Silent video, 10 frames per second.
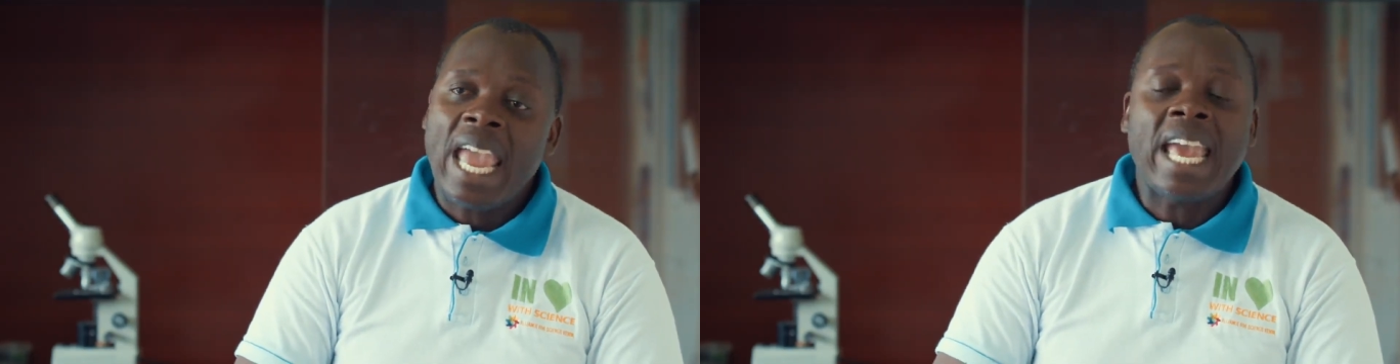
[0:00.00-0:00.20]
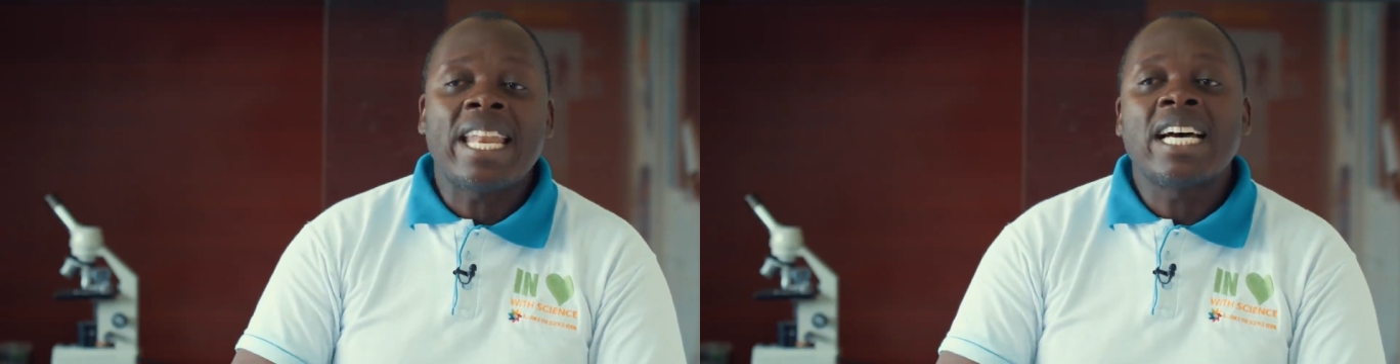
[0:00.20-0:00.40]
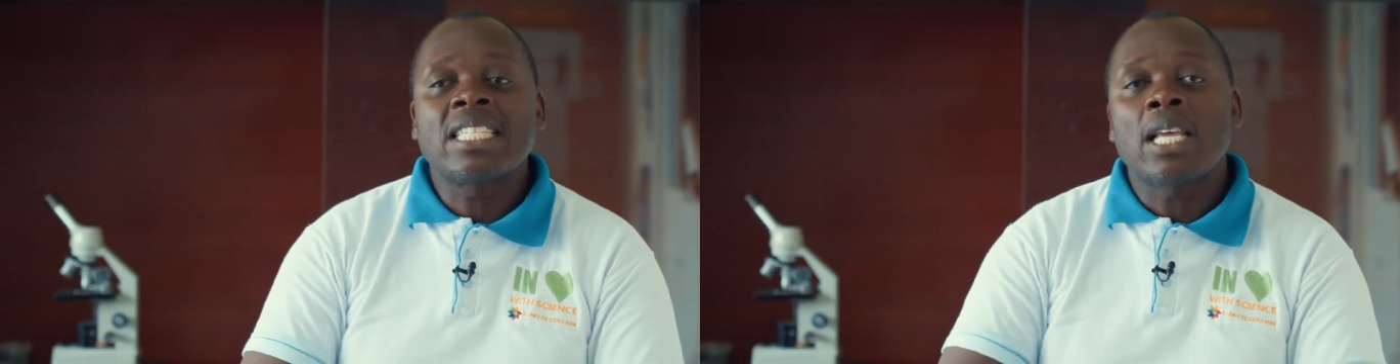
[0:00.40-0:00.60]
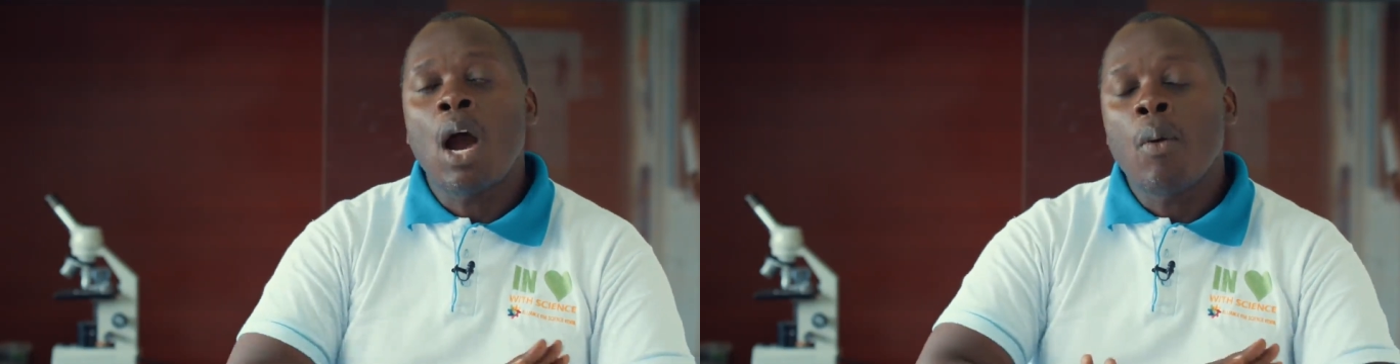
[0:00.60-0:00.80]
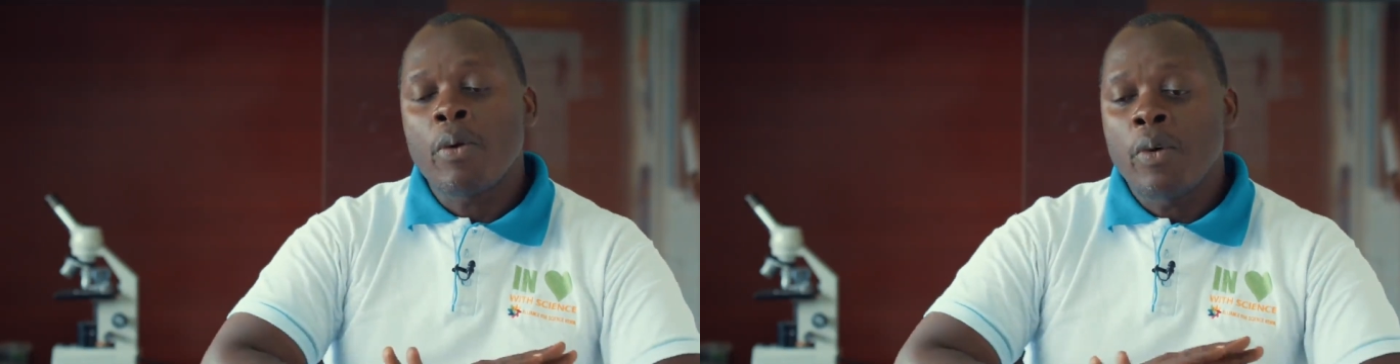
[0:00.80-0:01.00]
And that's
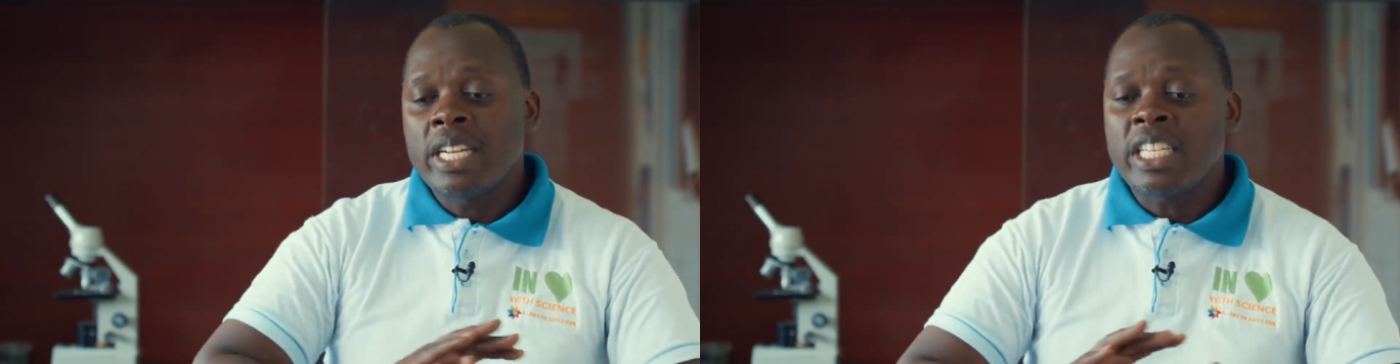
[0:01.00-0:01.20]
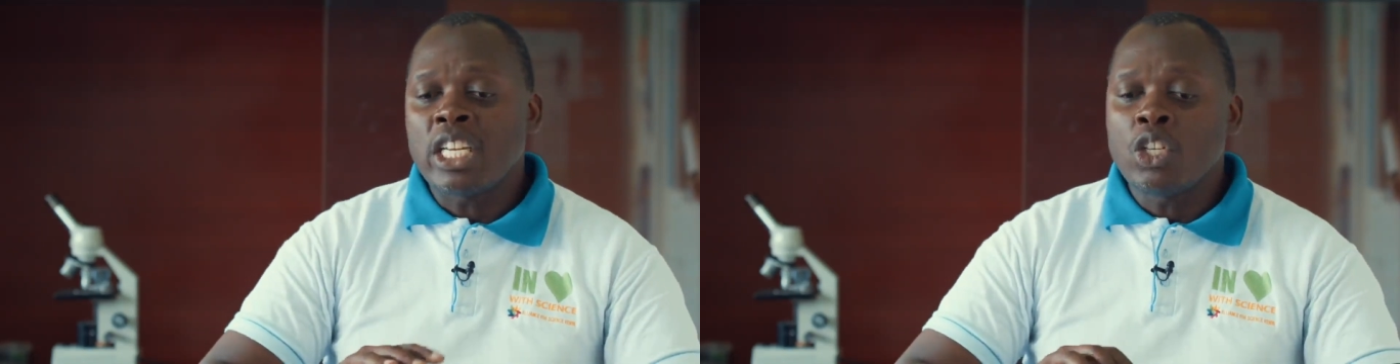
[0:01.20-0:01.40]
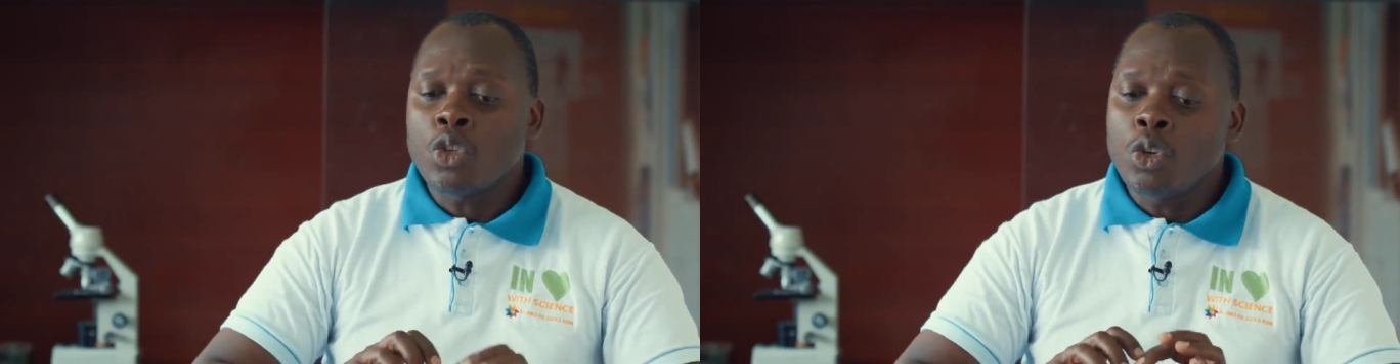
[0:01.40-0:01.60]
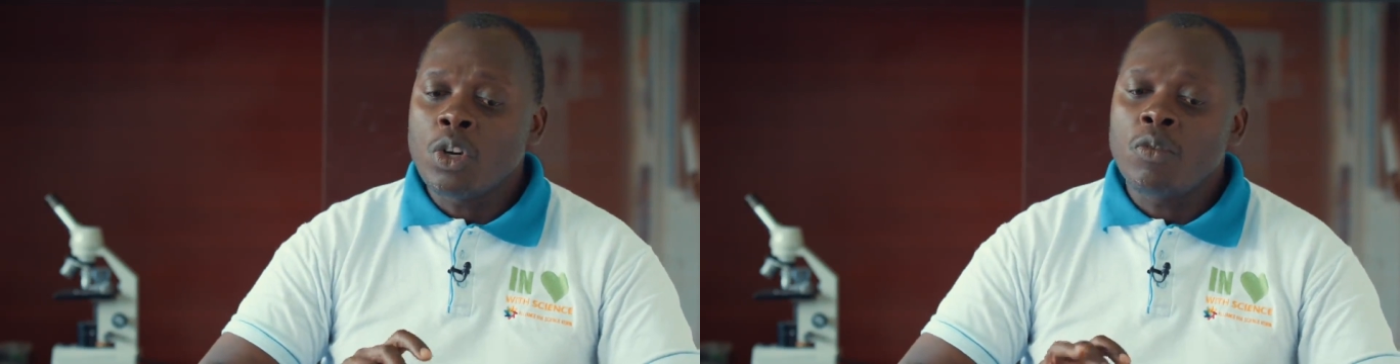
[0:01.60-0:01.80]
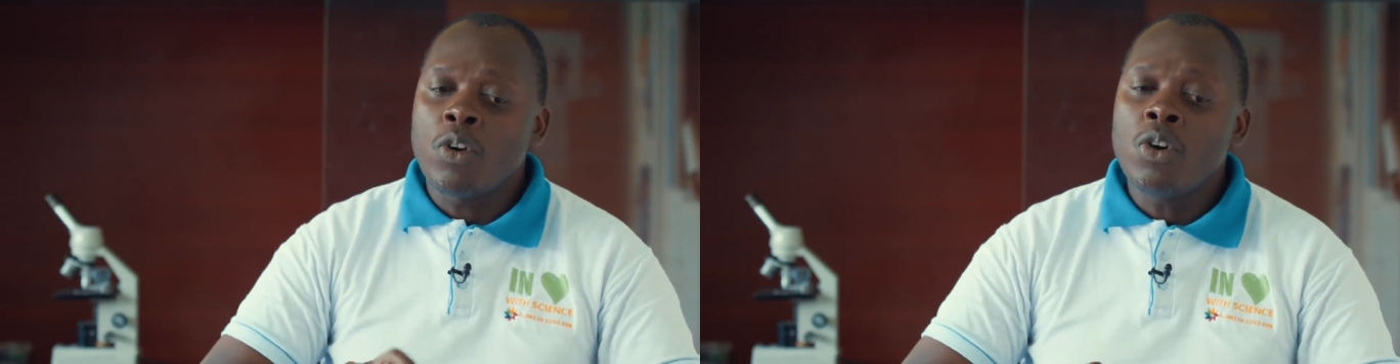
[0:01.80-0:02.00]
how I went in to
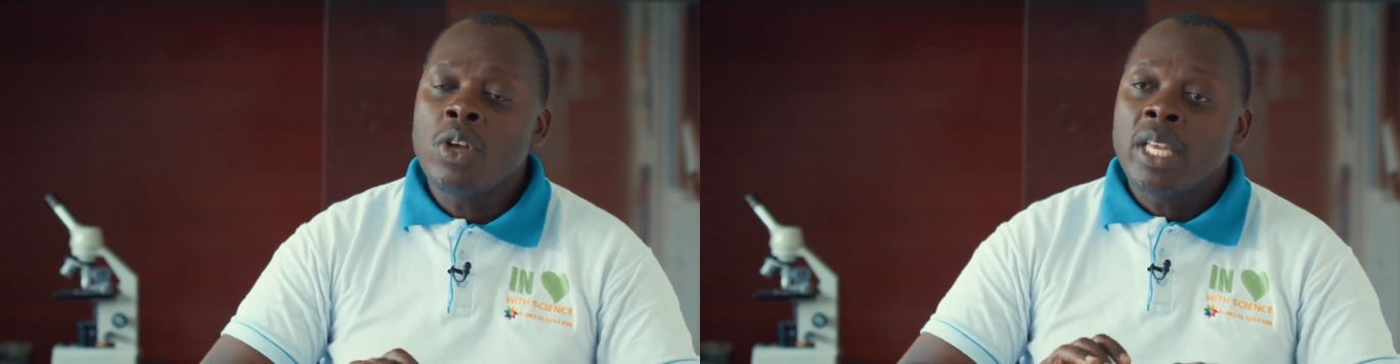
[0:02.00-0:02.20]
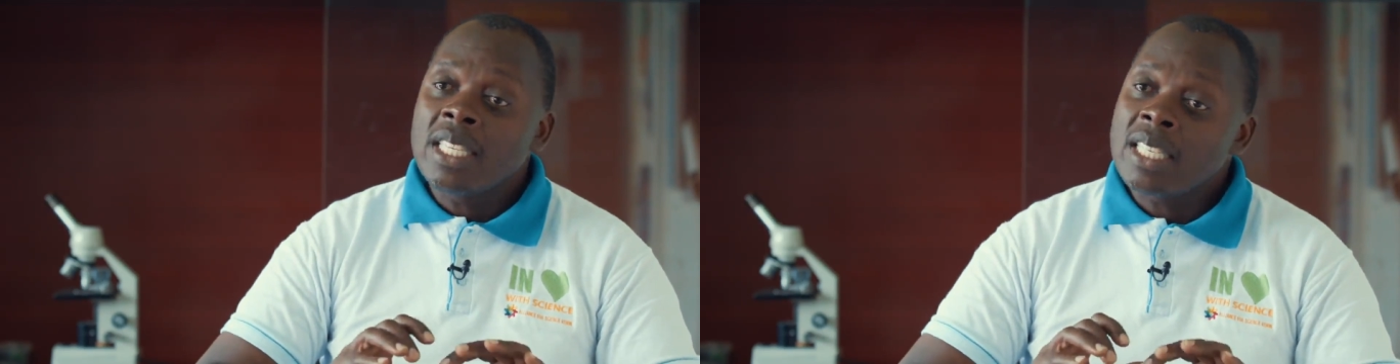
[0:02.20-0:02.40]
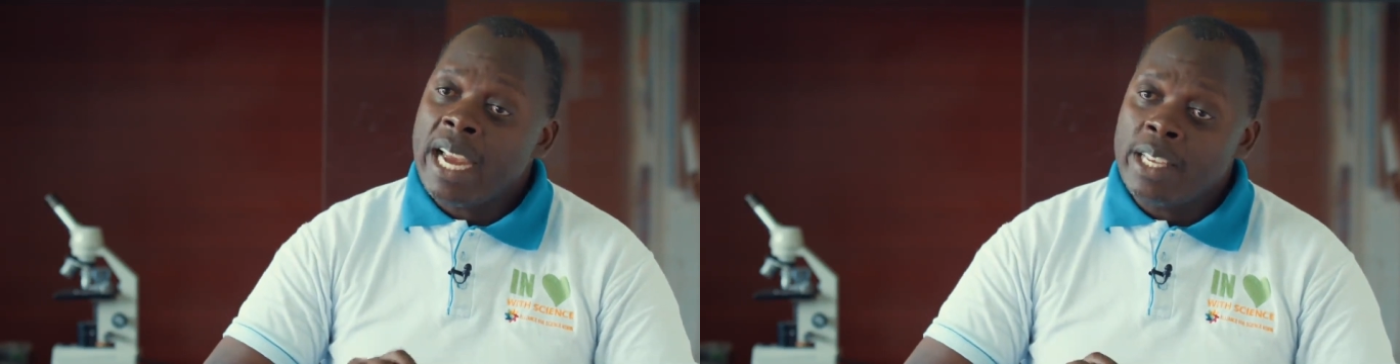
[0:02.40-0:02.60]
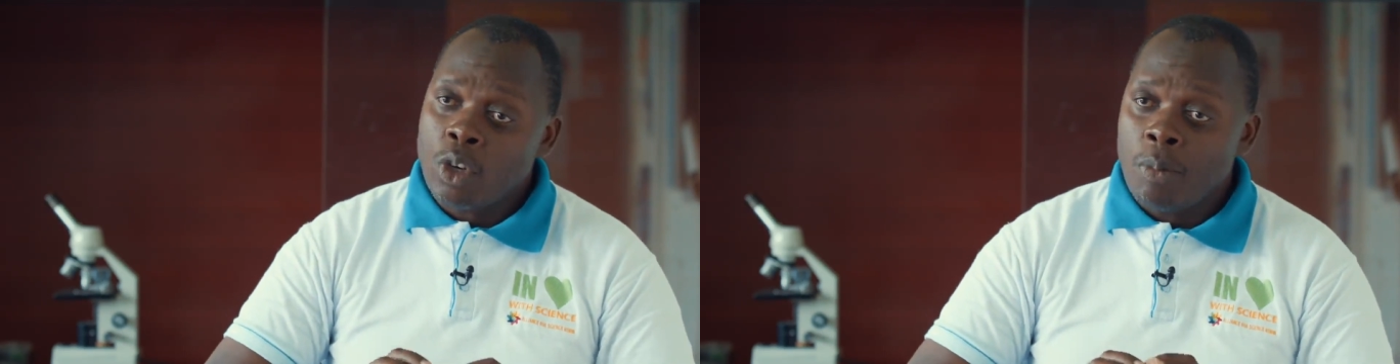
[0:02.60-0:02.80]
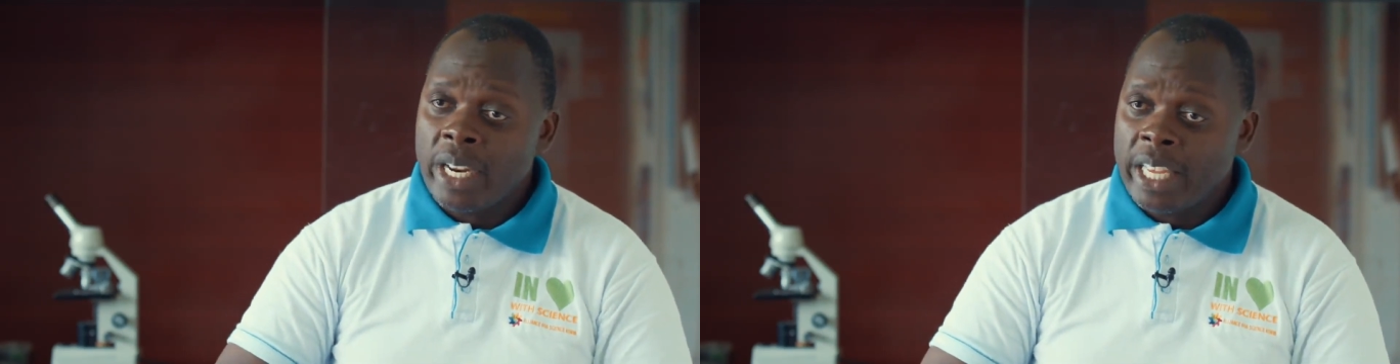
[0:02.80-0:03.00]
look for science
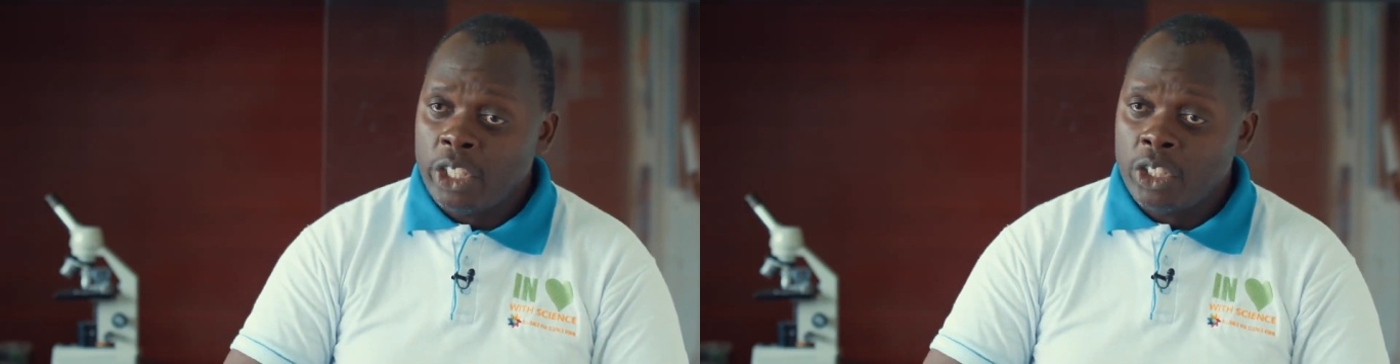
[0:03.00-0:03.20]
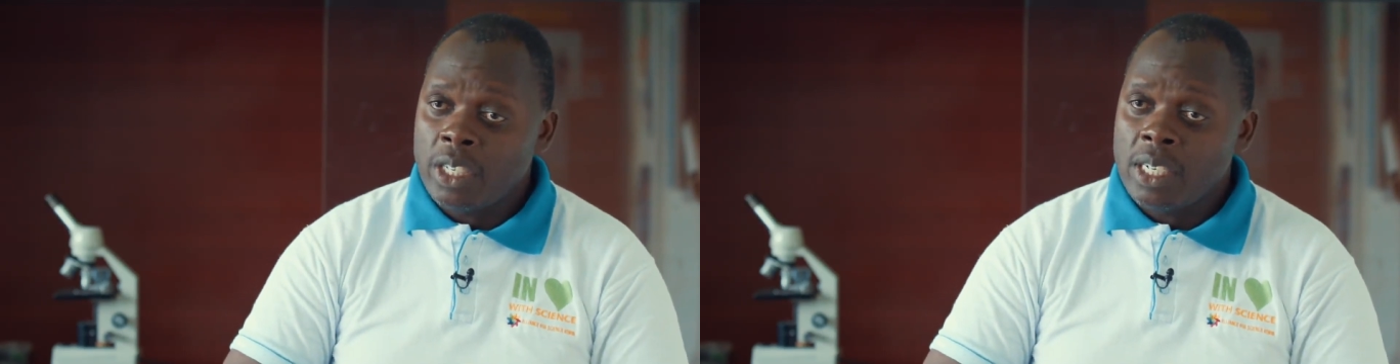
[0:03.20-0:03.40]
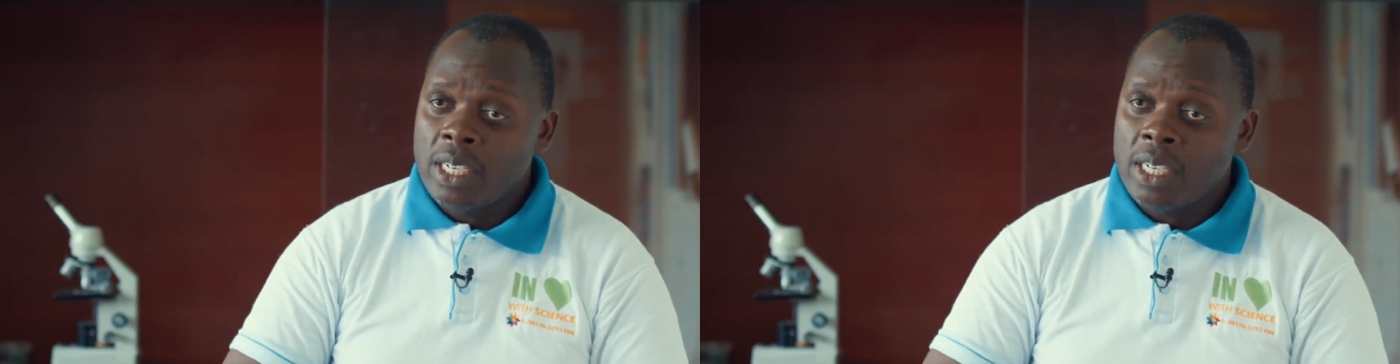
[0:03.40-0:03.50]
communication.